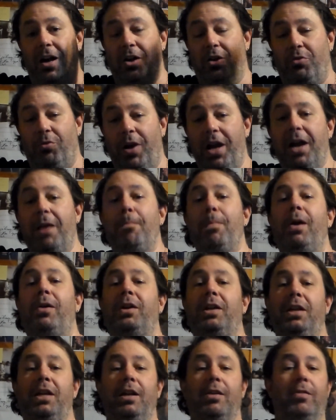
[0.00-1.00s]
a great
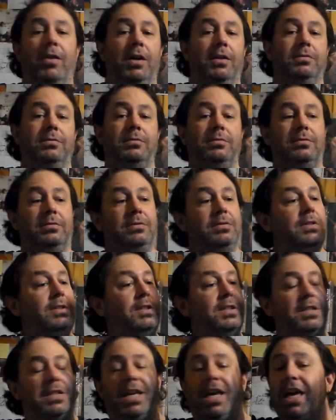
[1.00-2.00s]
American hero,
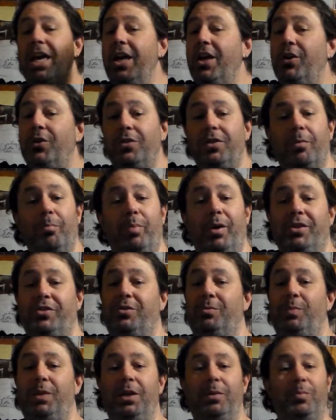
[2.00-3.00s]
killed a
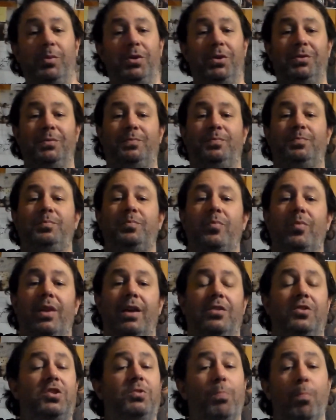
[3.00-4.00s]
bunch of people,
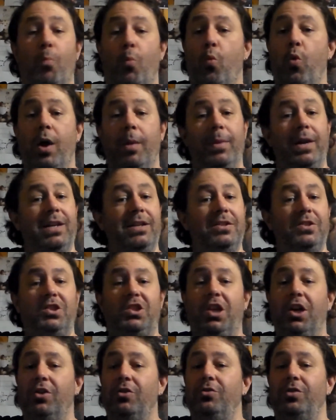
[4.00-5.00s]
women,
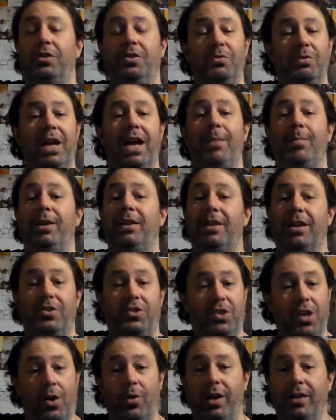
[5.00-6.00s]
children, you name it, they
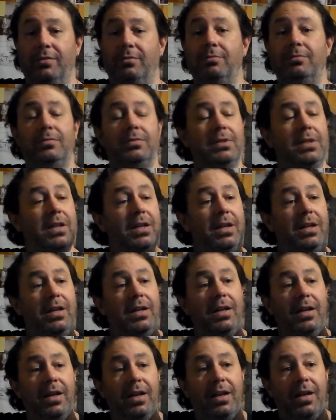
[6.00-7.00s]
show it.
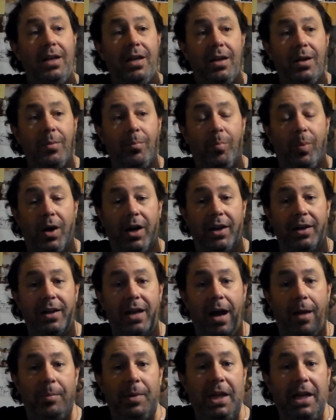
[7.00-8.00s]

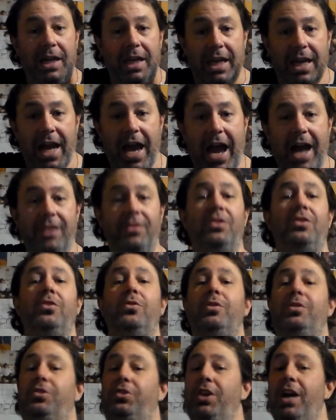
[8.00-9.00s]
But, I mean, he had to
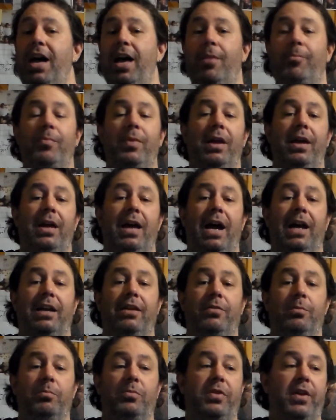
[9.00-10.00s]
do his job. I
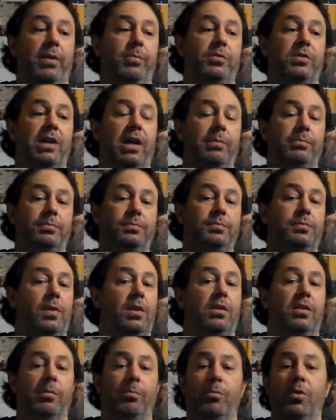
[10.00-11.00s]
give him thumbs up.
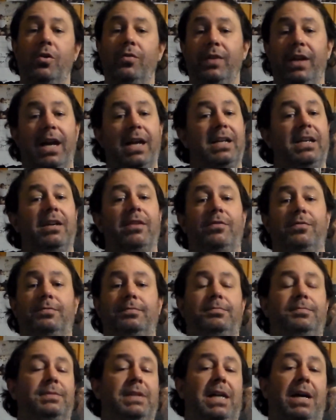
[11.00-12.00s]
The movie
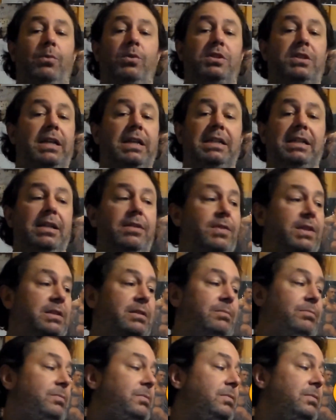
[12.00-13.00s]
I wish I can give
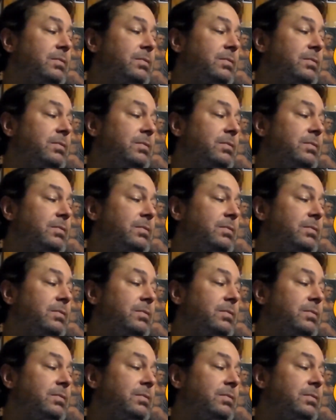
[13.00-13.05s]
it,